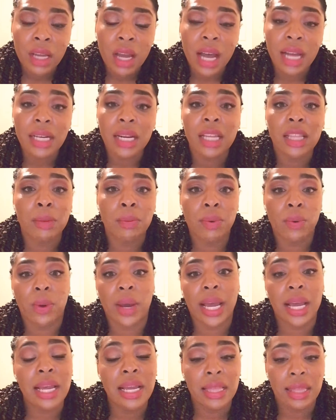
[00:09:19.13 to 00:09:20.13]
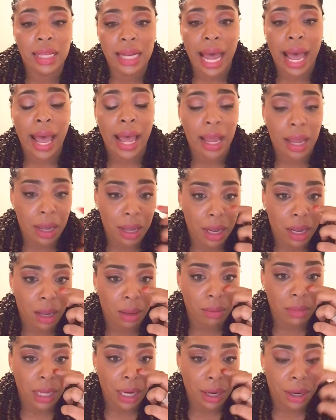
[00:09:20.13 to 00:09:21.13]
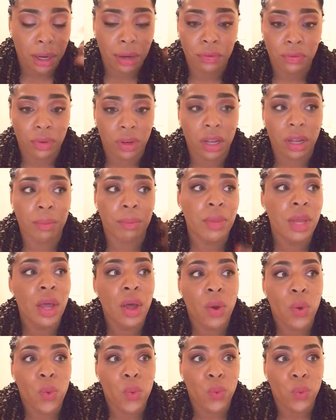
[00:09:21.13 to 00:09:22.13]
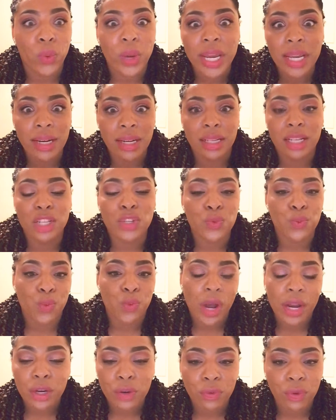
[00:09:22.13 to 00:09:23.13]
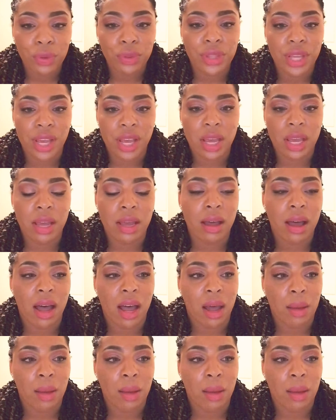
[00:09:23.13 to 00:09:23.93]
Another point that I learned from reading this wonderful thing,